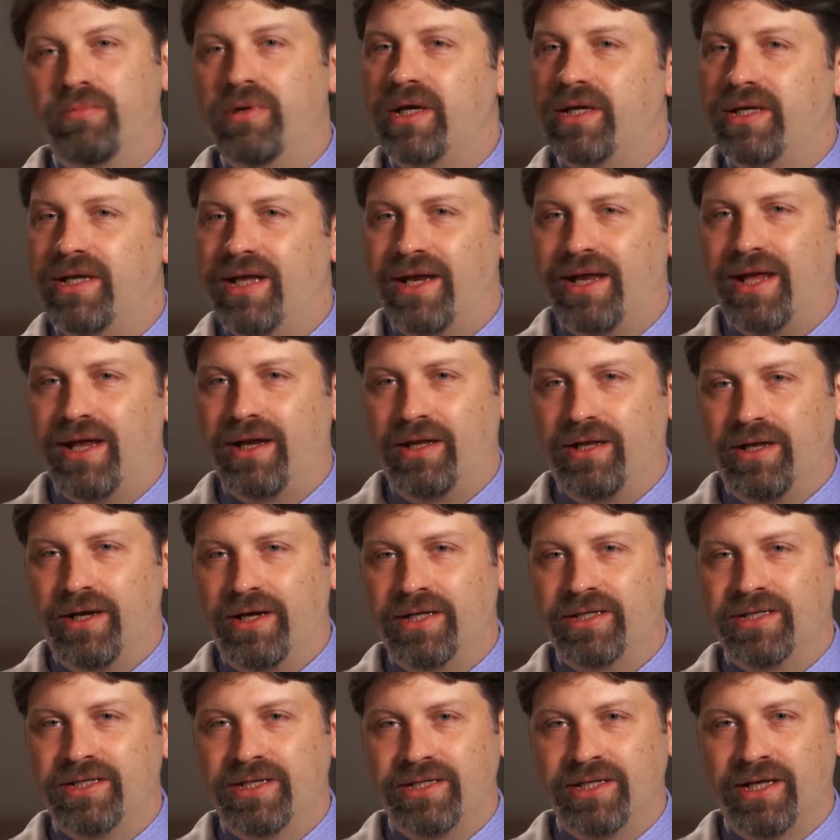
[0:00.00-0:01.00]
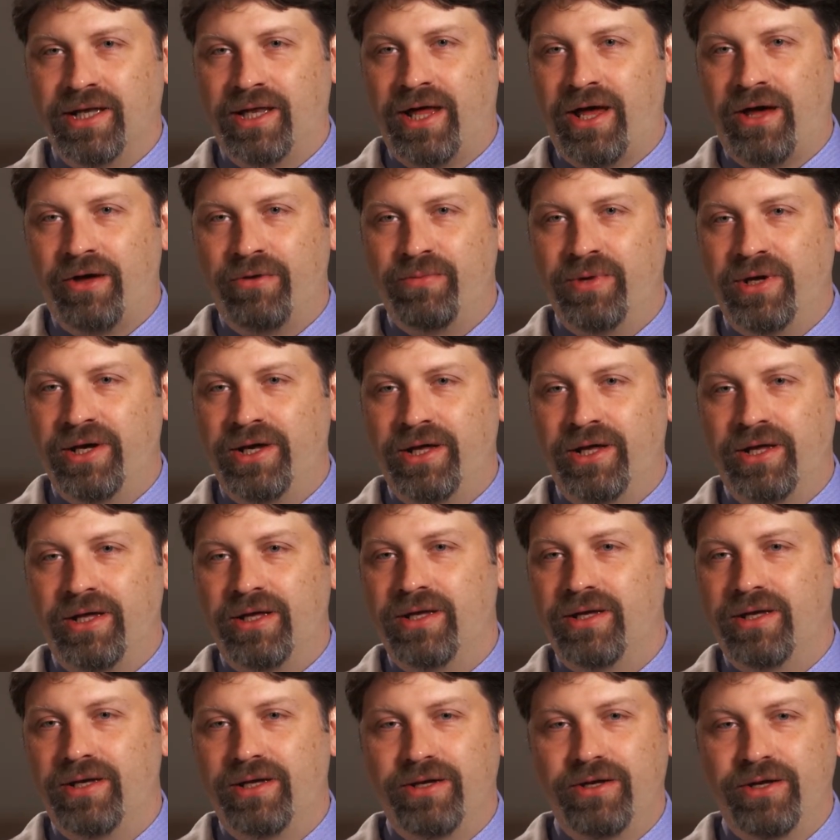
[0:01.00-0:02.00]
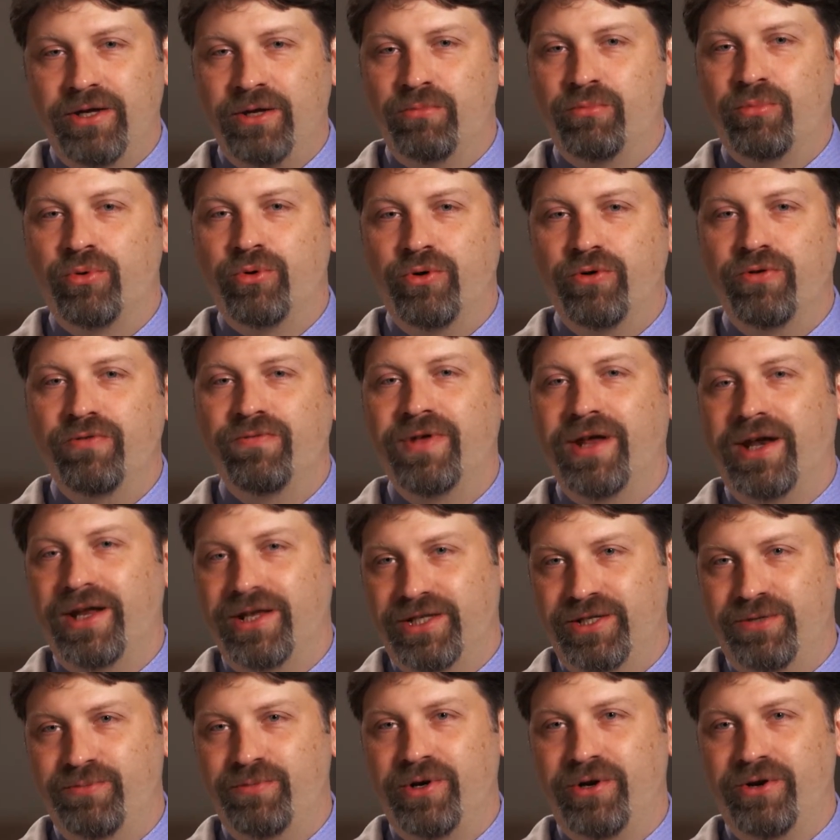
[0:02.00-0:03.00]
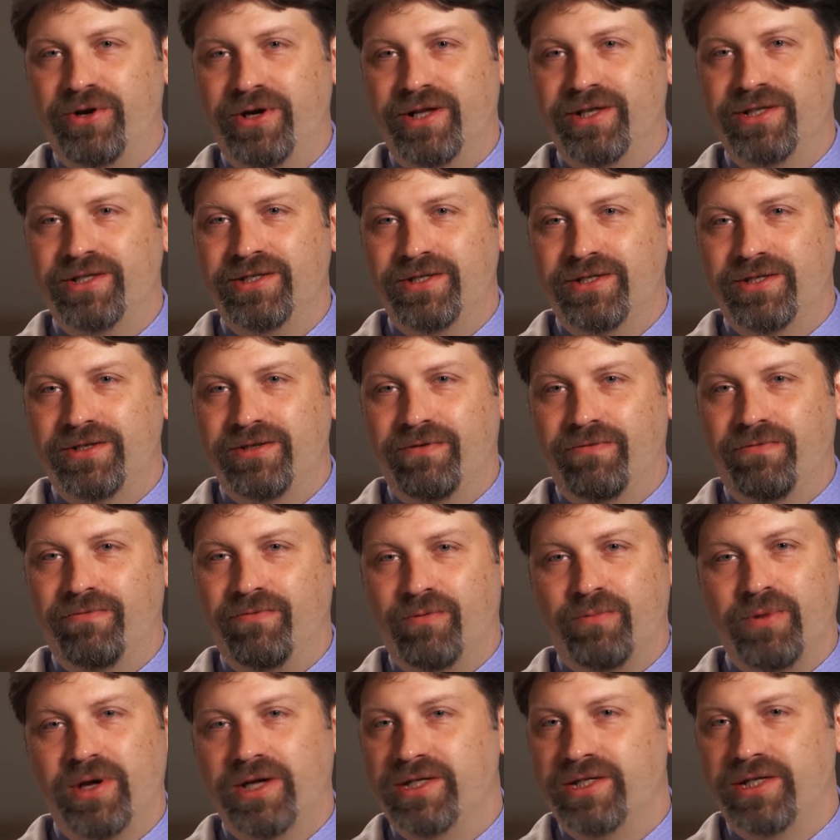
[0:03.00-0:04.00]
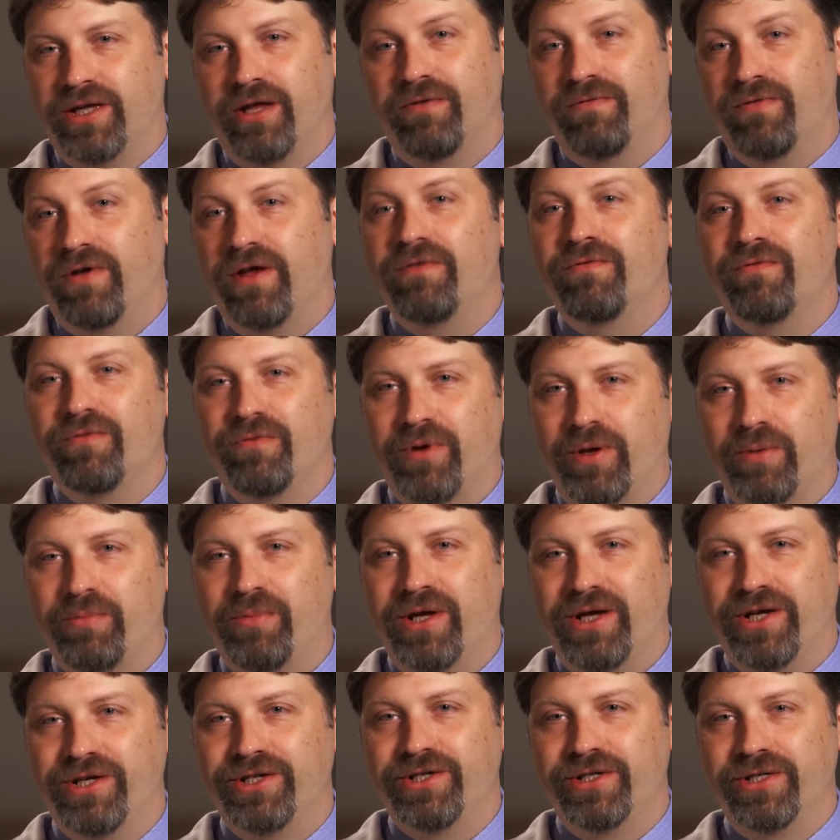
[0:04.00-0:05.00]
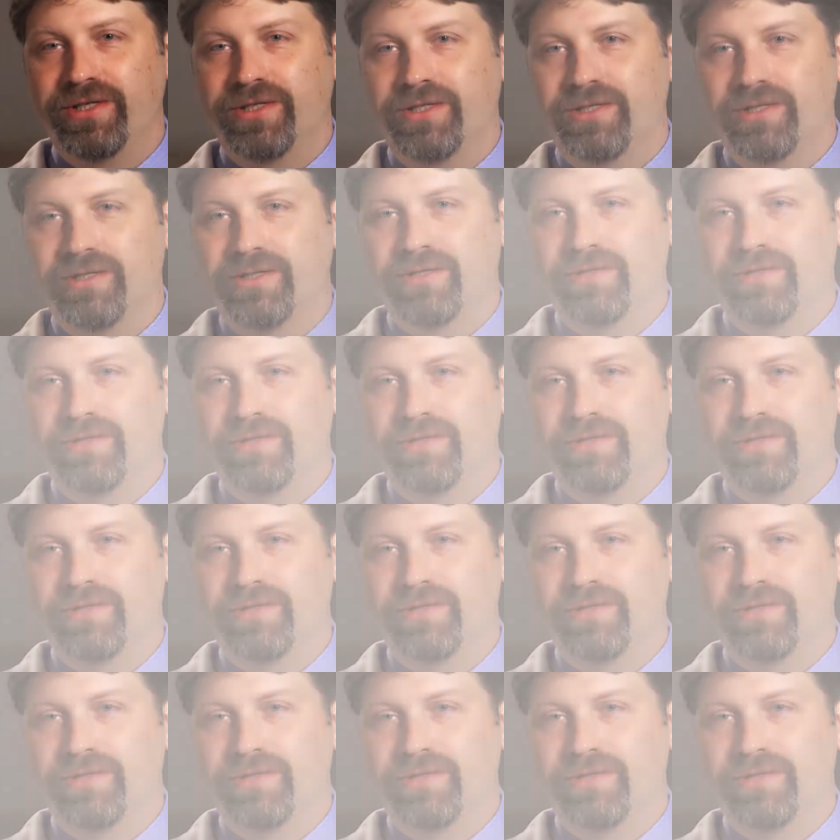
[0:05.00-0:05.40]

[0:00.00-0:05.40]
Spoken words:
big data analytics has allowed me to improve that experience for myself and for my patients.